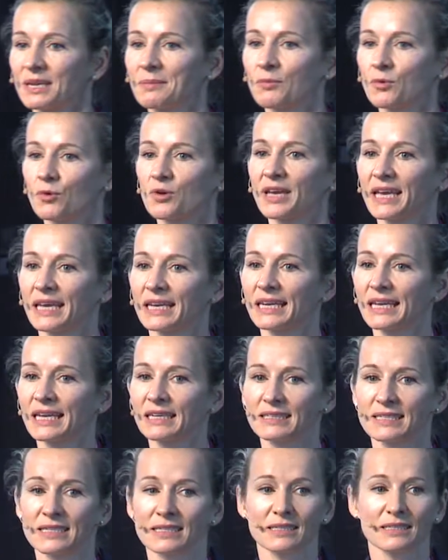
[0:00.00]
more
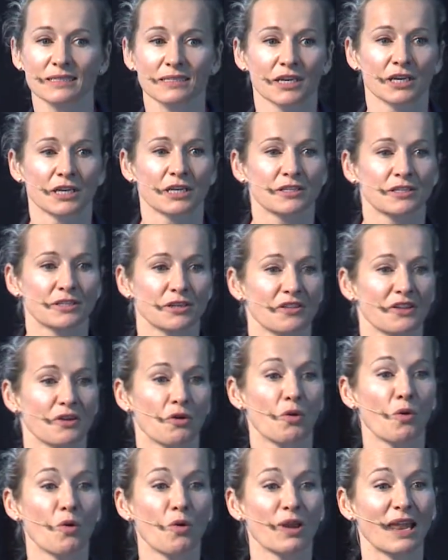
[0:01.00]
connectors, so they're
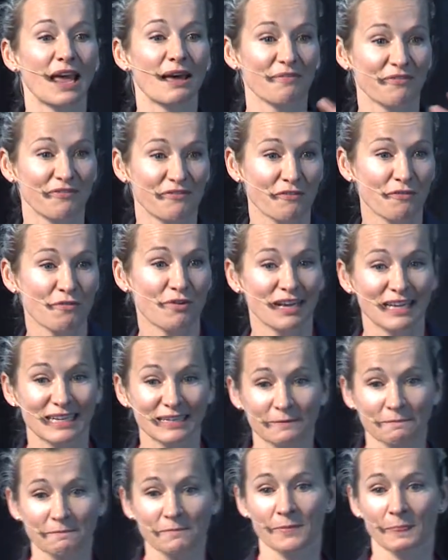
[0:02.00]
all up for
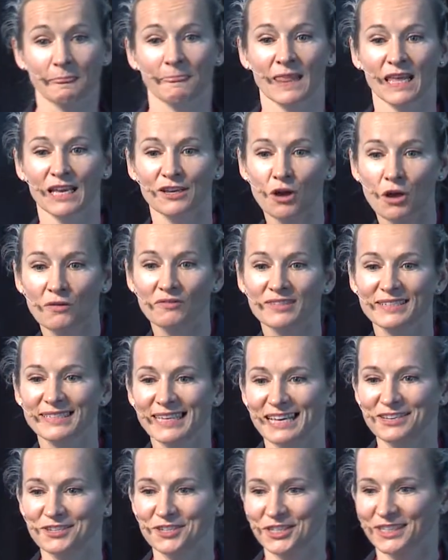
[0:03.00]

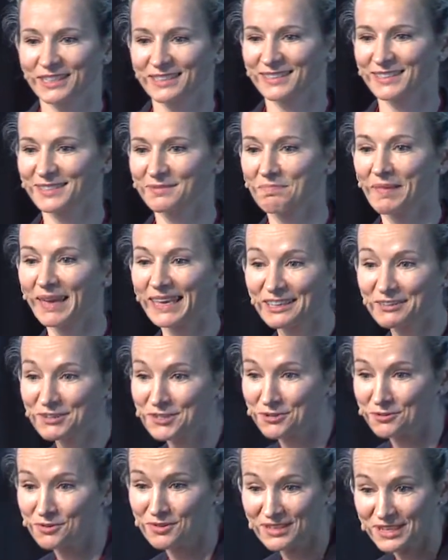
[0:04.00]
conversations, making
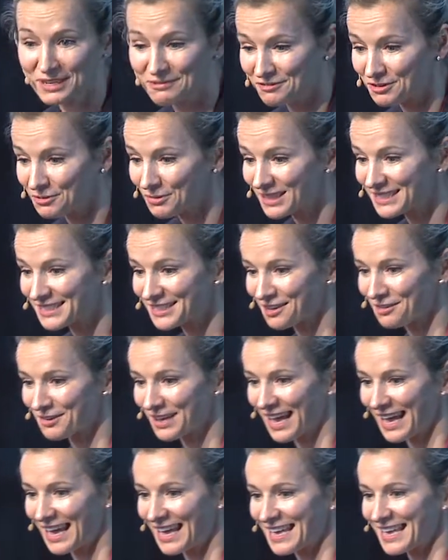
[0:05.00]
sure that everyone's
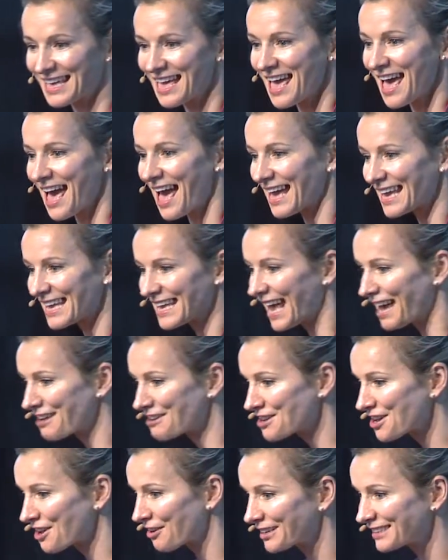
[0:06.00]
okay. Hey, how are you
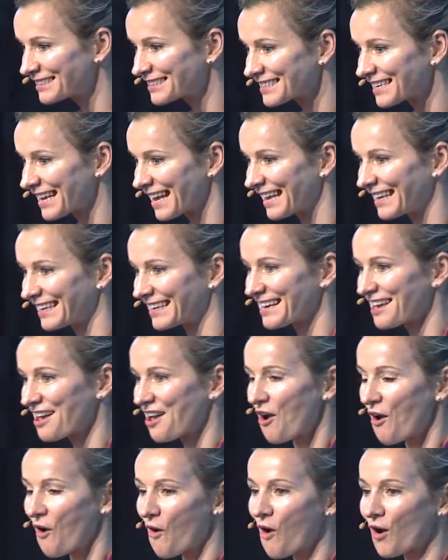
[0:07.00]
going today?
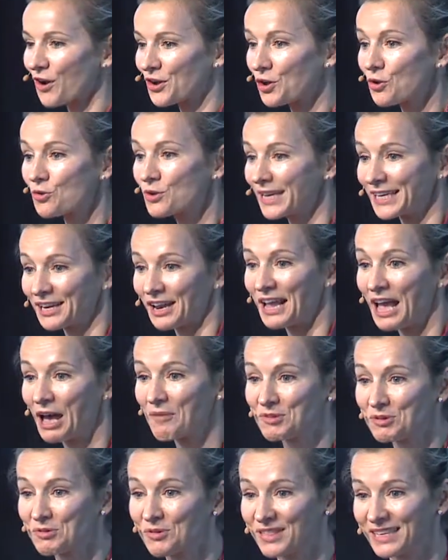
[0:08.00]
Oh, cool, can I help
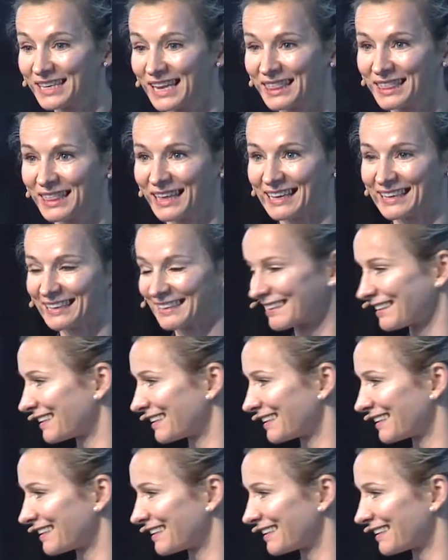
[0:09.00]
you with anything?